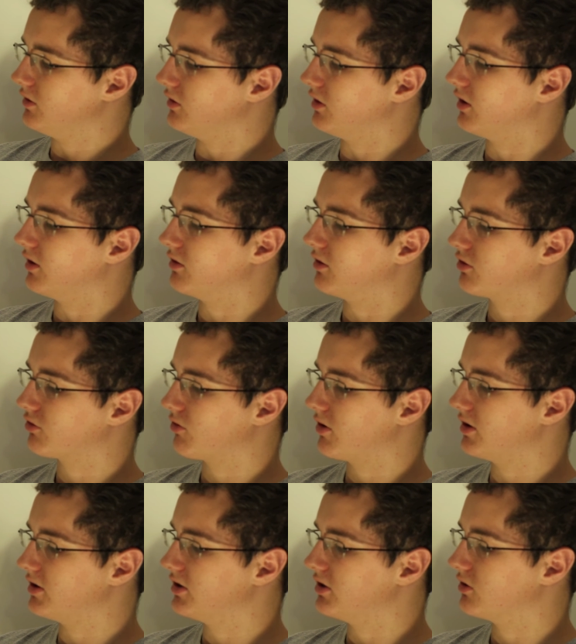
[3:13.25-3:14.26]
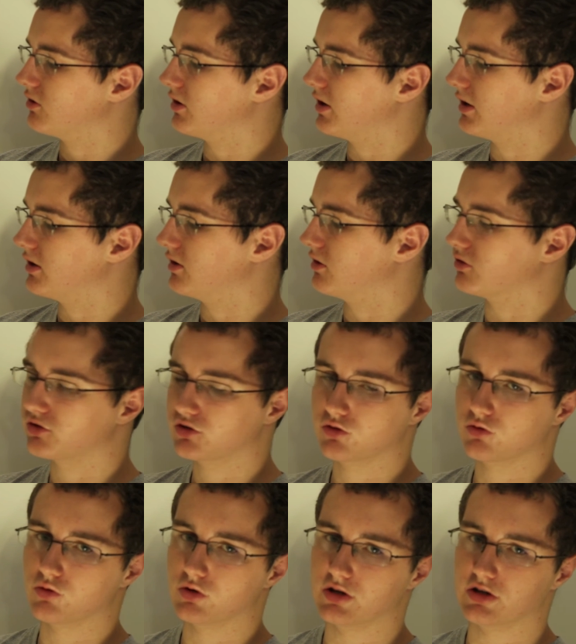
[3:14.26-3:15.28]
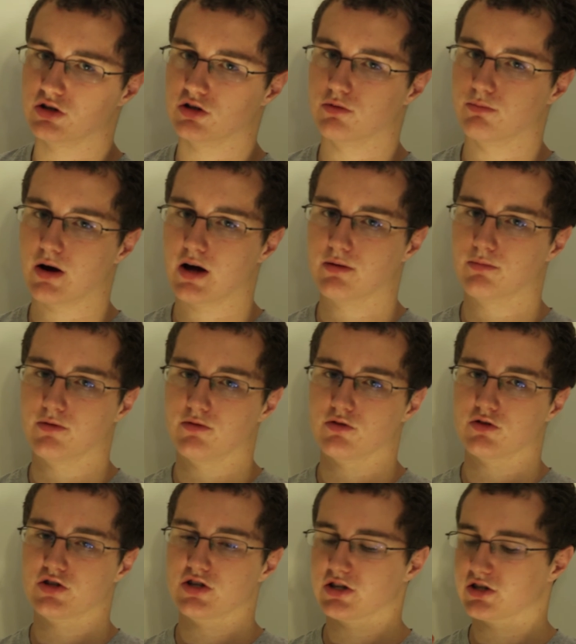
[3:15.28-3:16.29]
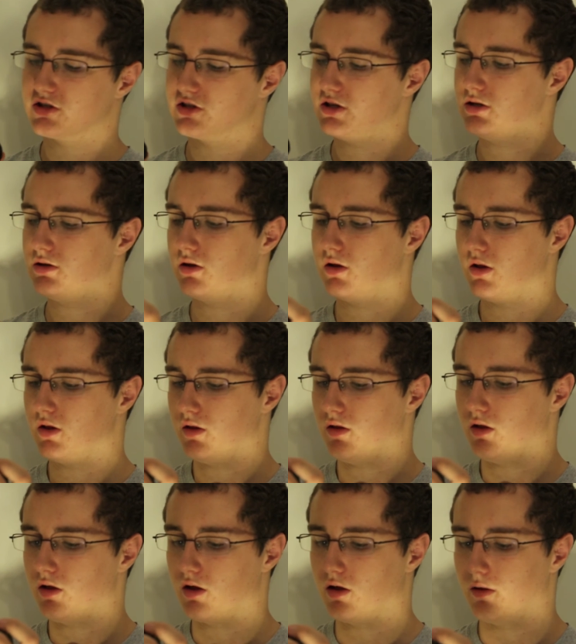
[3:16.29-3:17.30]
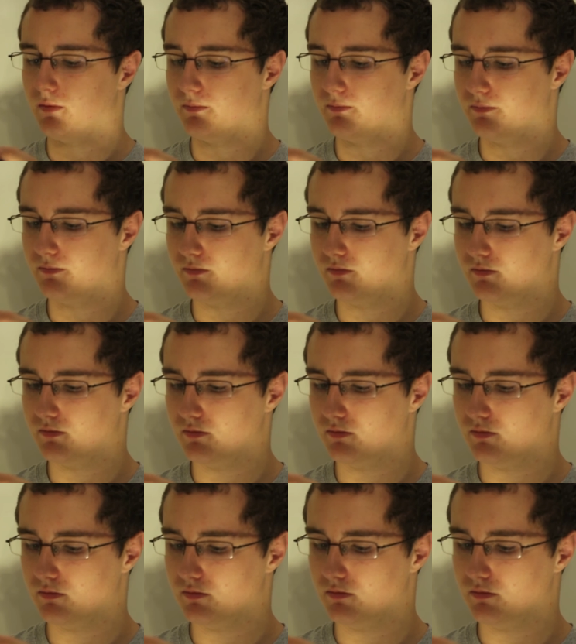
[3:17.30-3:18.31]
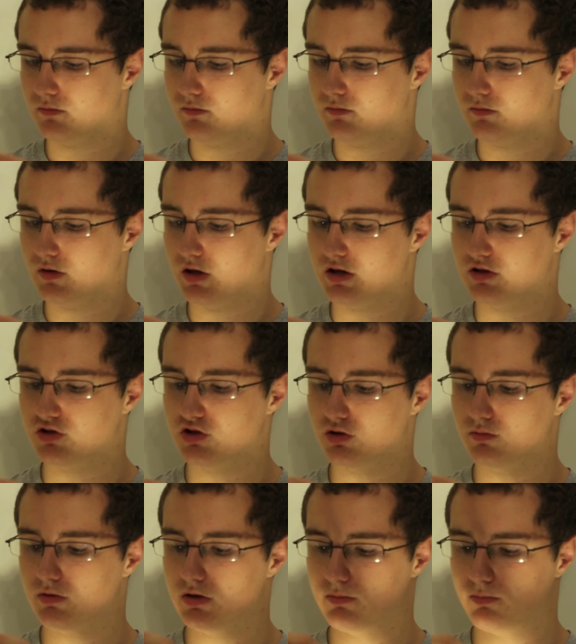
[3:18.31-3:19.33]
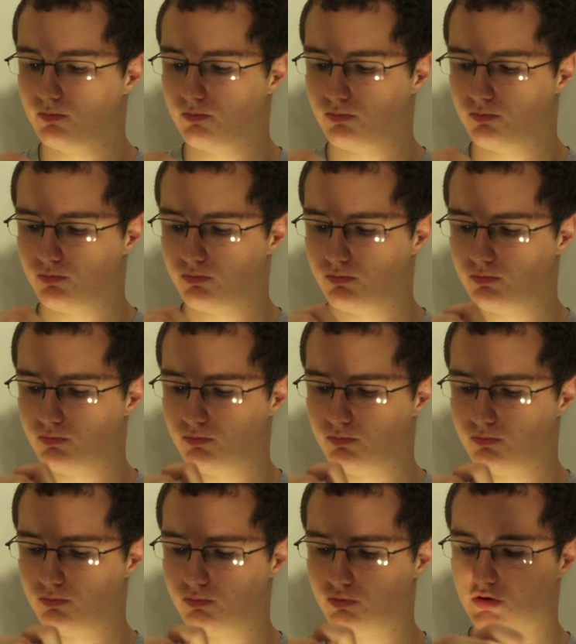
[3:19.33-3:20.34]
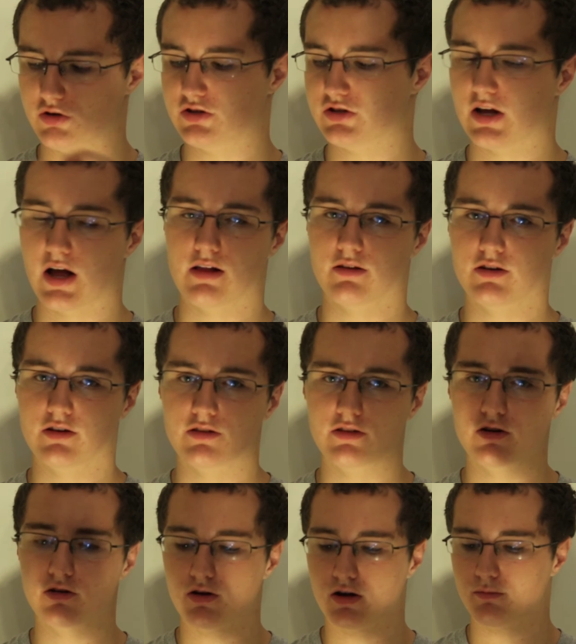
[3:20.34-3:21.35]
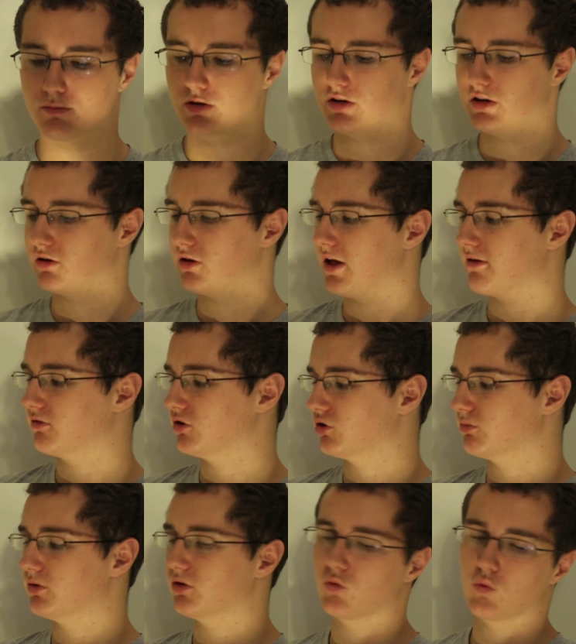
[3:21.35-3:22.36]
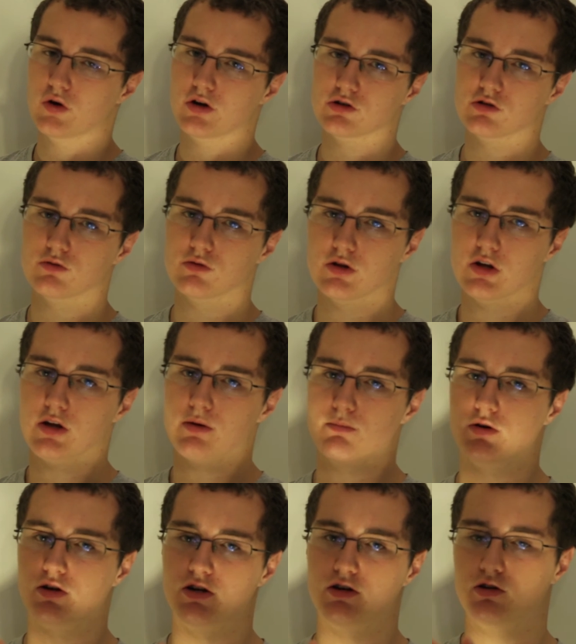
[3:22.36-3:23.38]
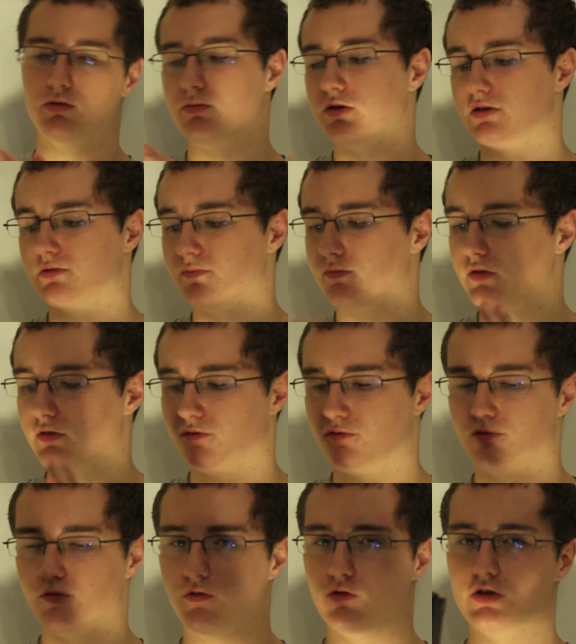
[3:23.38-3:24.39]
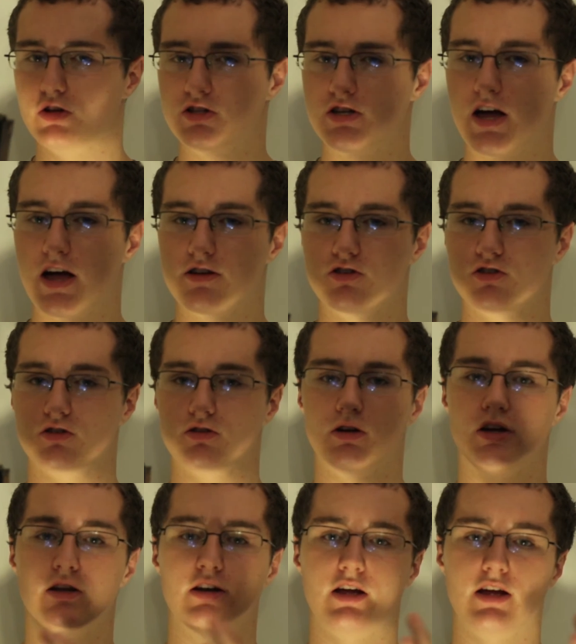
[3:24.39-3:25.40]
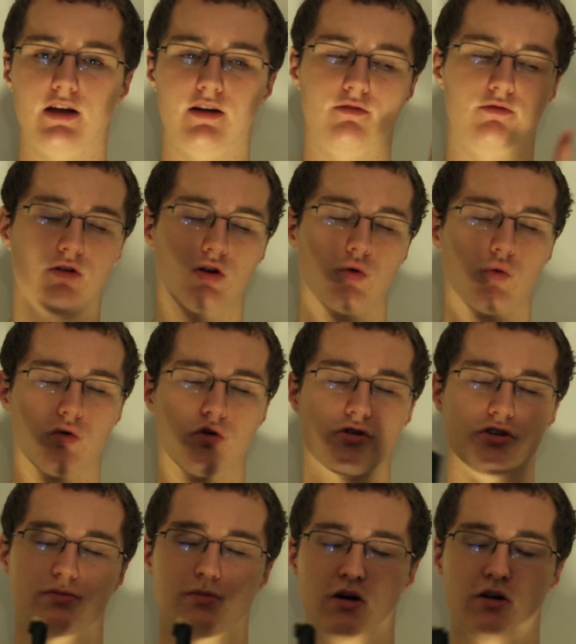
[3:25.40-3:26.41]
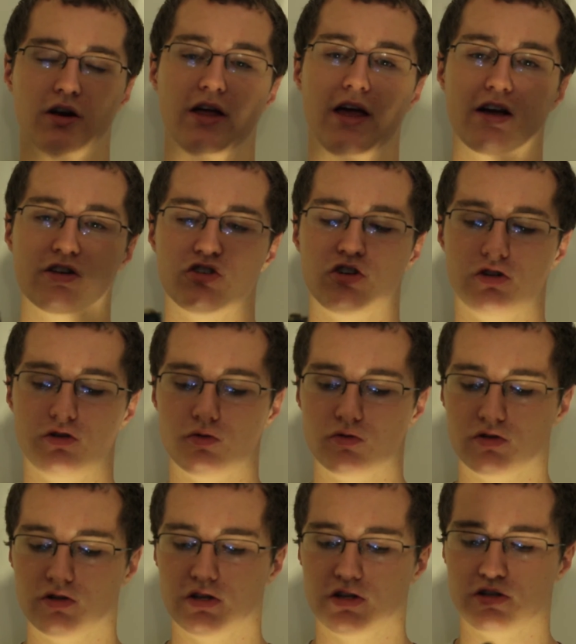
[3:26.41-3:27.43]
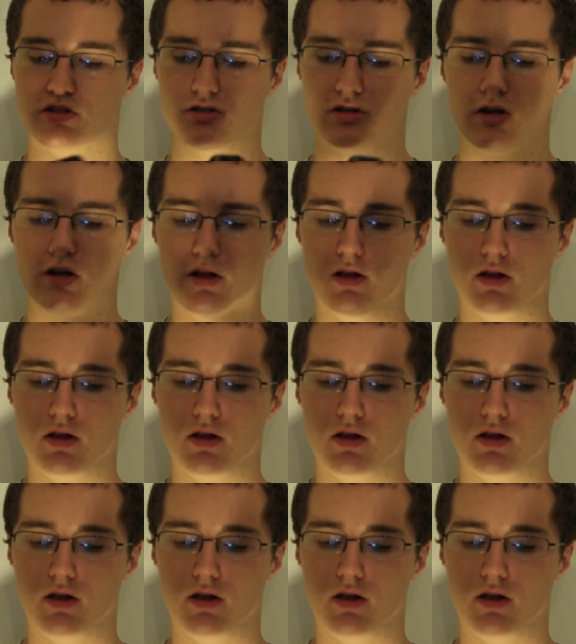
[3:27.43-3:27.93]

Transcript: the thread here, and it'll screw it into the bottom of your 6D, and should be pretty solid in there. It'll have a little bit of wiggle, but it'll be fully attached, and I have no worries about it. I actually used this